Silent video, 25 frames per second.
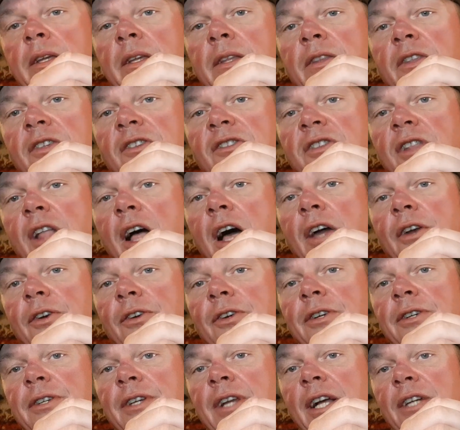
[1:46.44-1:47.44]
Slaughter,
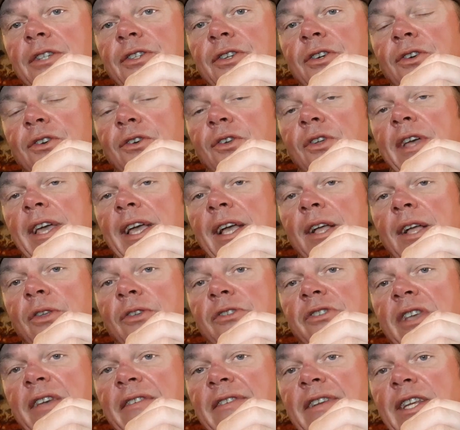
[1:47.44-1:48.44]
Nocturnal Hell
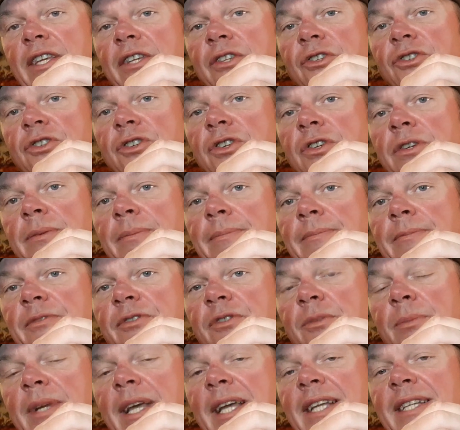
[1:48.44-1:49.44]
7-inch
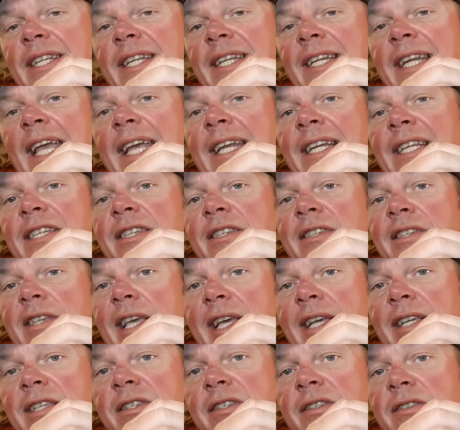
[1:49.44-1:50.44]
from
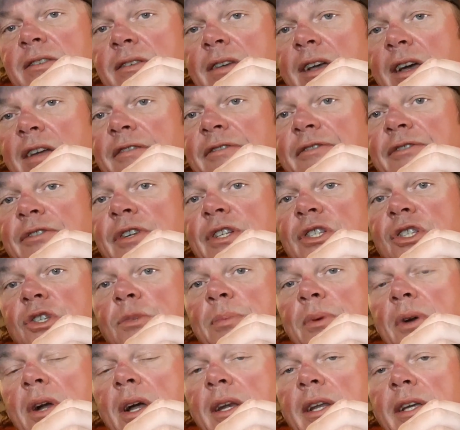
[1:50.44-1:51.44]
1986 on Fringe
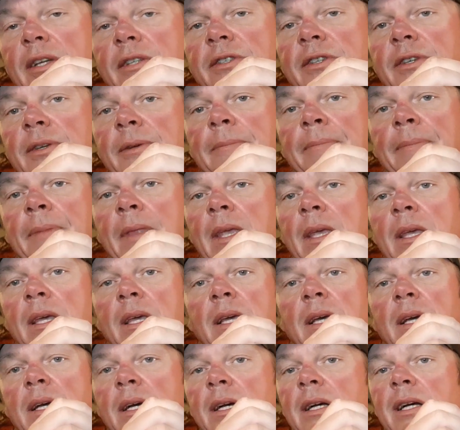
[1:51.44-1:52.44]
product.
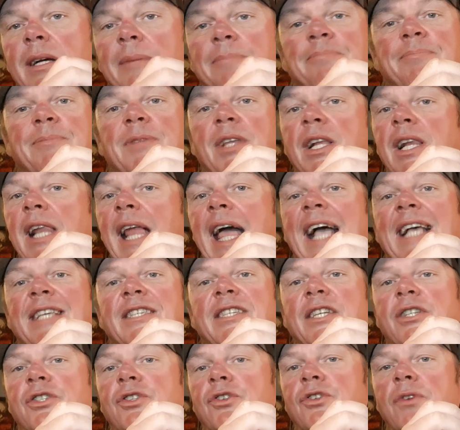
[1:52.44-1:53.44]

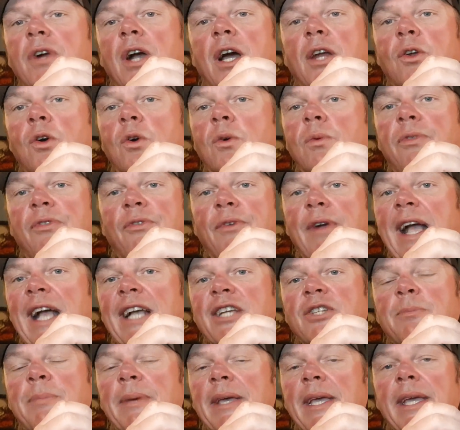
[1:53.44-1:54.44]
Classic Toronto
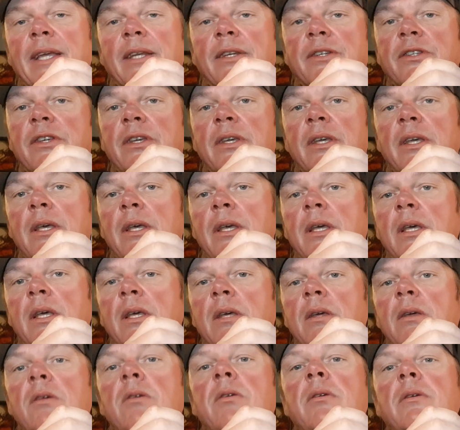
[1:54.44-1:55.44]
thrash band.
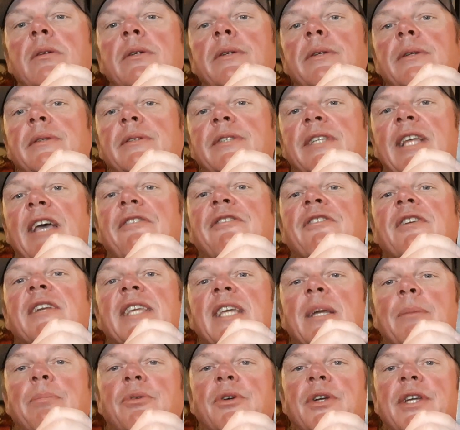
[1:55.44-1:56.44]

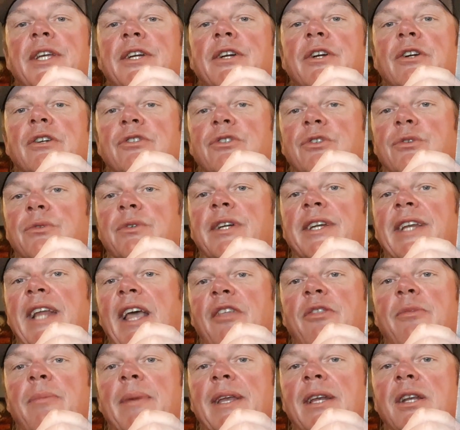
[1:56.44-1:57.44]
Definitely a precursor to
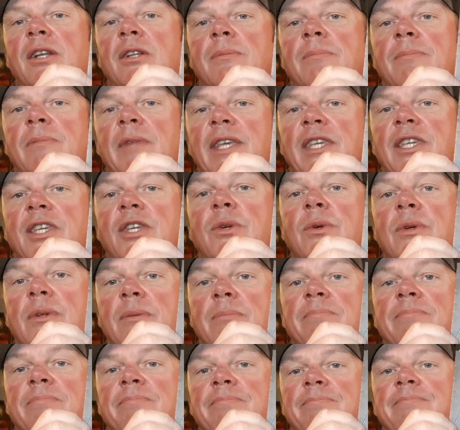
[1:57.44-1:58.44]
death metal. Like you
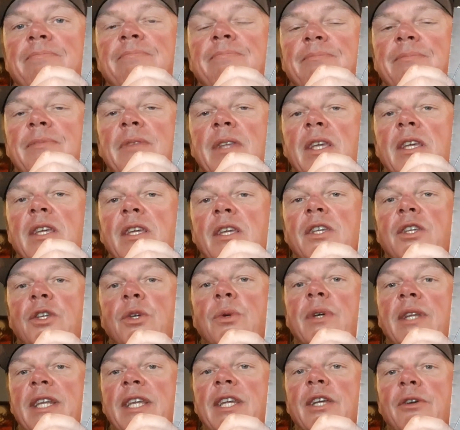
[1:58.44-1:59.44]
can
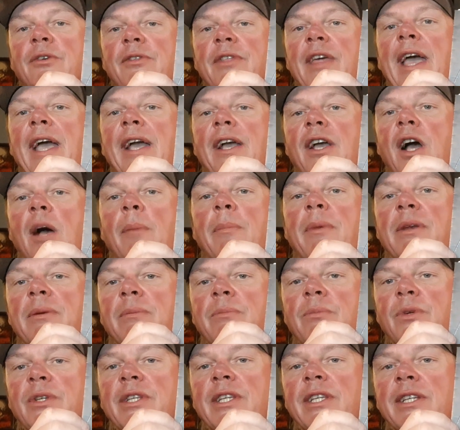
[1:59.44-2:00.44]
hear that coming
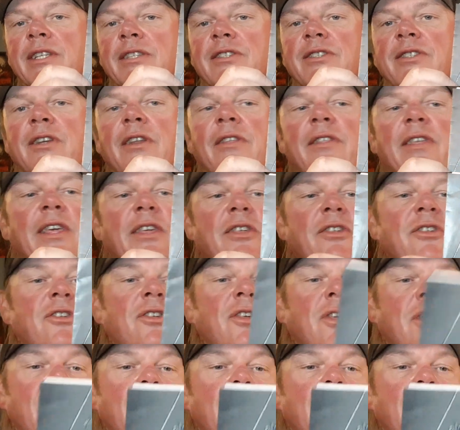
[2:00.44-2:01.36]
when you listen to this.